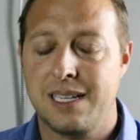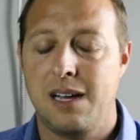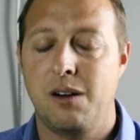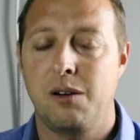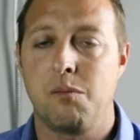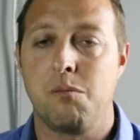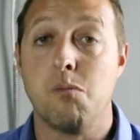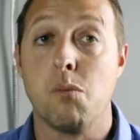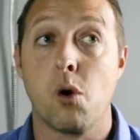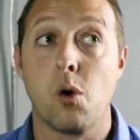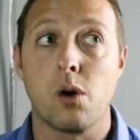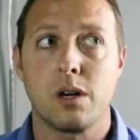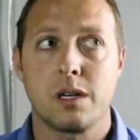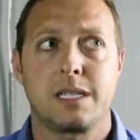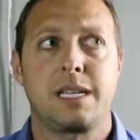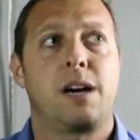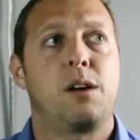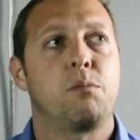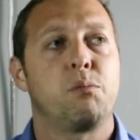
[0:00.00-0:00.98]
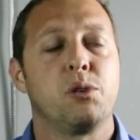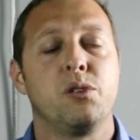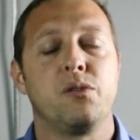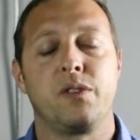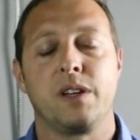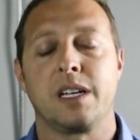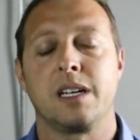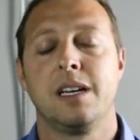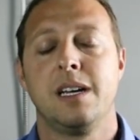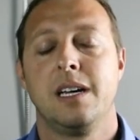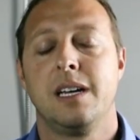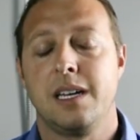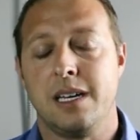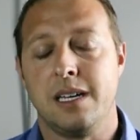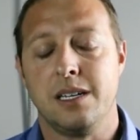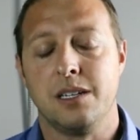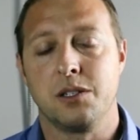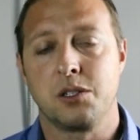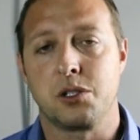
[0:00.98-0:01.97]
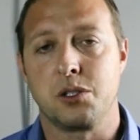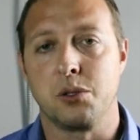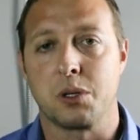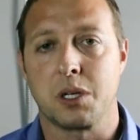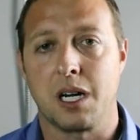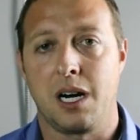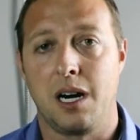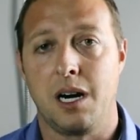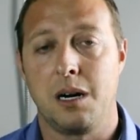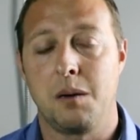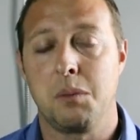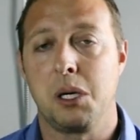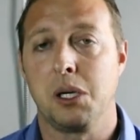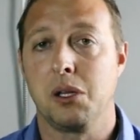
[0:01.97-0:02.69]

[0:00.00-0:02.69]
Sound more soundproofing is to come,